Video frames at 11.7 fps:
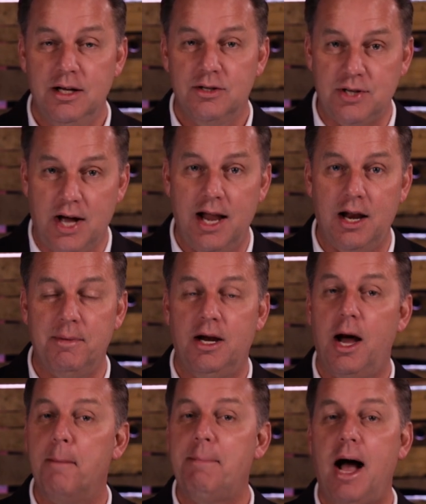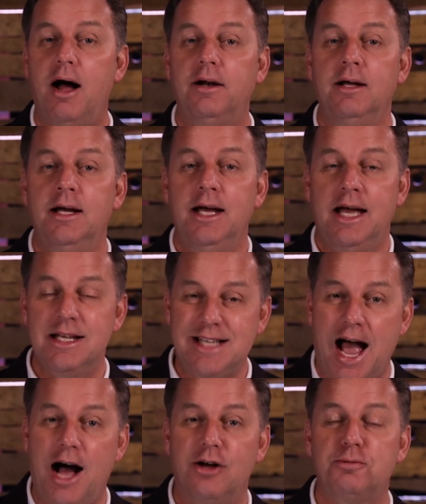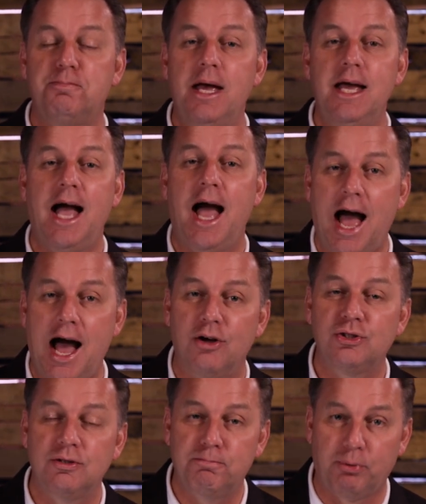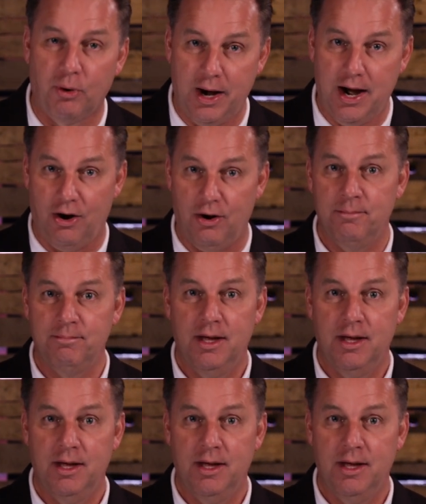Solomon about his house being a house of prayer